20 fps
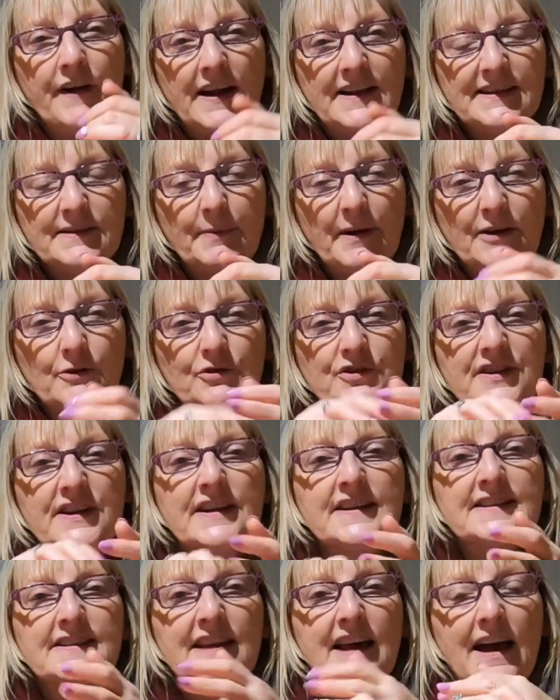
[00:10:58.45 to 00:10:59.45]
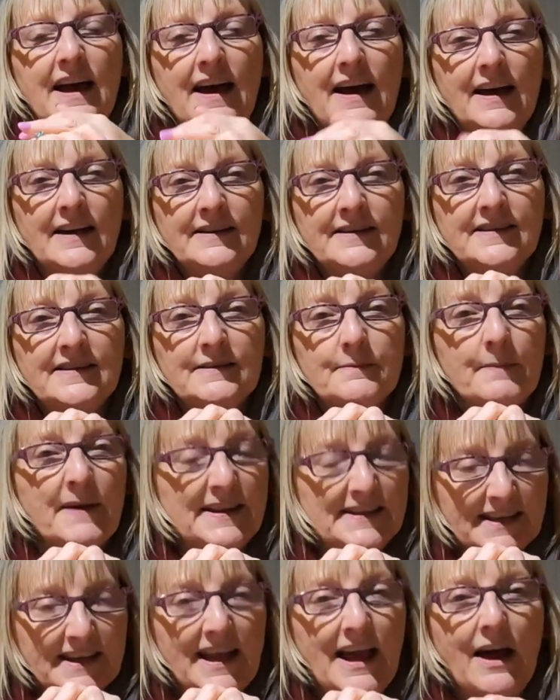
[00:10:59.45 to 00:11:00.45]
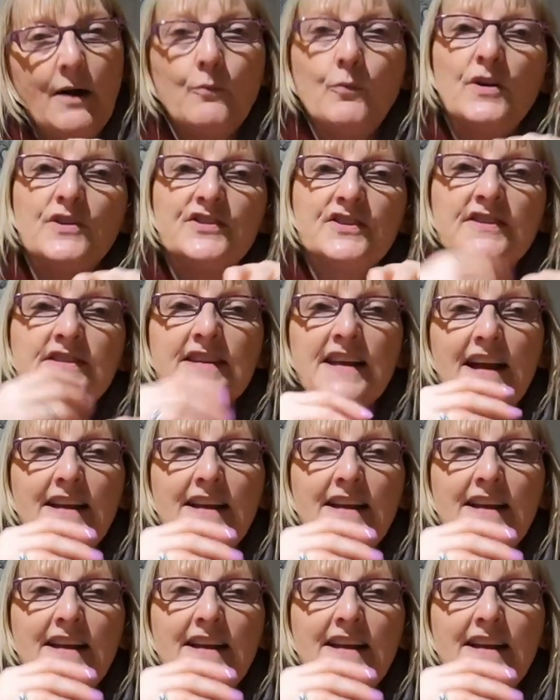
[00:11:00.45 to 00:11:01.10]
antibiotics and Metacam, which is the